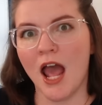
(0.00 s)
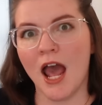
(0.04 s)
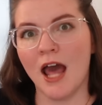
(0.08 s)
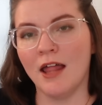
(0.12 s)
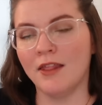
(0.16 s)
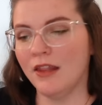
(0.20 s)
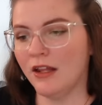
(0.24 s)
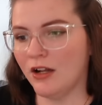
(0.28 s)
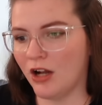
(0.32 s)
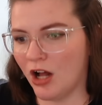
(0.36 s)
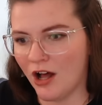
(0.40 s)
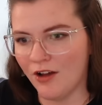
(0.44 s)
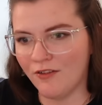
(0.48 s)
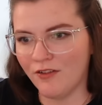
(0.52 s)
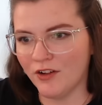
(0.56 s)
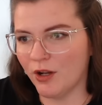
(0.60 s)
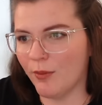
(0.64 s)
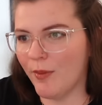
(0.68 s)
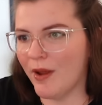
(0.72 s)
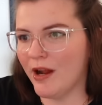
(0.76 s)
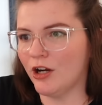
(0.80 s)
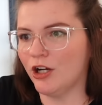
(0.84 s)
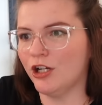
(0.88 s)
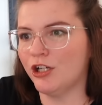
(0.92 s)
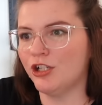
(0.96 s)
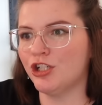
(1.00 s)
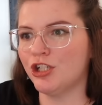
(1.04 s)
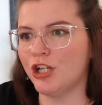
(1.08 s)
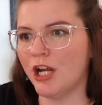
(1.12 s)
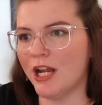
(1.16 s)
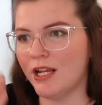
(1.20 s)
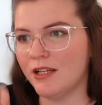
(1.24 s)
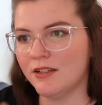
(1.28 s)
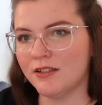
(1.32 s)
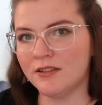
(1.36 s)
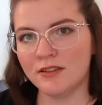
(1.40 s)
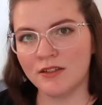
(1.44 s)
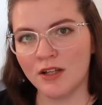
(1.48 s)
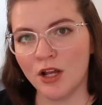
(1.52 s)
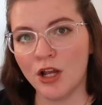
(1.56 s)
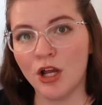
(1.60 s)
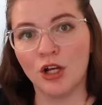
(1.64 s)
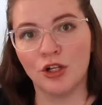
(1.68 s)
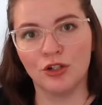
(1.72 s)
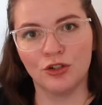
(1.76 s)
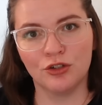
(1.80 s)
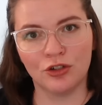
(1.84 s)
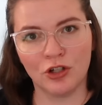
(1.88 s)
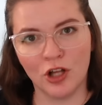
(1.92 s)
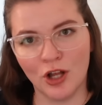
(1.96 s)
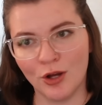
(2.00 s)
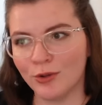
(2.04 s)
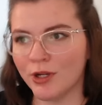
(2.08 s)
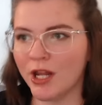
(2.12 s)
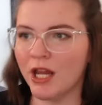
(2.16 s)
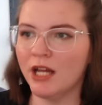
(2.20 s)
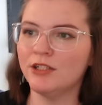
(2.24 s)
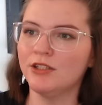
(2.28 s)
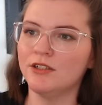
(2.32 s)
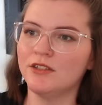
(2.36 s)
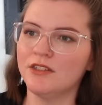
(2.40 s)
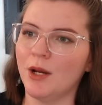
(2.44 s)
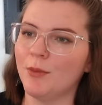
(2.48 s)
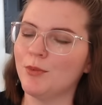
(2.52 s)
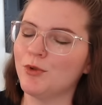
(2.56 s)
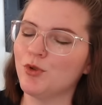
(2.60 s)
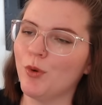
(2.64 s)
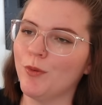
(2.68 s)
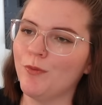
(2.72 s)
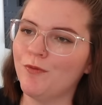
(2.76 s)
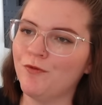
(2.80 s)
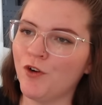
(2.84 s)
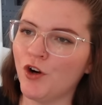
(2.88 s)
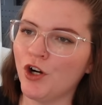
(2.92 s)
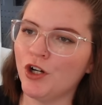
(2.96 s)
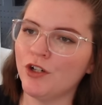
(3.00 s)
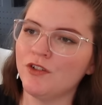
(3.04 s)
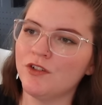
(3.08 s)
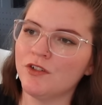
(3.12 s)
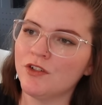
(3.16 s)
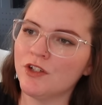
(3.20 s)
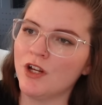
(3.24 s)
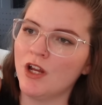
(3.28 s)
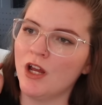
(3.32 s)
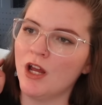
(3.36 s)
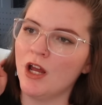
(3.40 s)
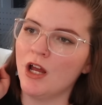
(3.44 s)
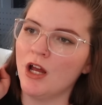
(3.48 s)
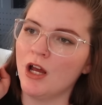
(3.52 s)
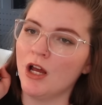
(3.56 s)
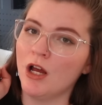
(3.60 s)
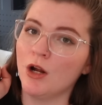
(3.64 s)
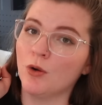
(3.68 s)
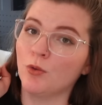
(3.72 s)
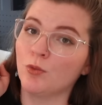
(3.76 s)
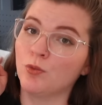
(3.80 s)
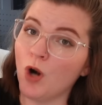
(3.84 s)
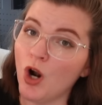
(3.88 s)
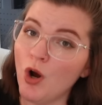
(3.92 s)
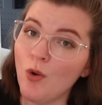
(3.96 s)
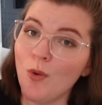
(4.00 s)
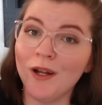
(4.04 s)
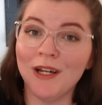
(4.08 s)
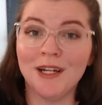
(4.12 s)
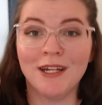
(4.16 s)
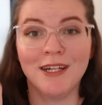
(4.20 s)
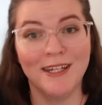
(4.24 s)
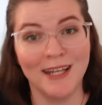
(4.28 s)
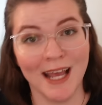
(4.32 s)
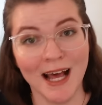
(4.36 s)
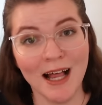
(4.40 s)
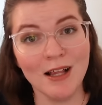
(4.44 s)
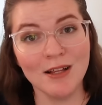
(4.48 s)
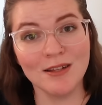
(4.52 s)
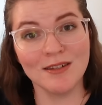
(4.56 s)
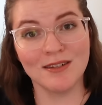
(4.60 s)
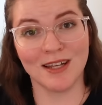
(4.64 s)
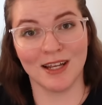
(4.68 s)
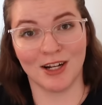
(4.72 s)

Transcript: And then off on a merry chase, Sloane catches up to him first, Rowan yells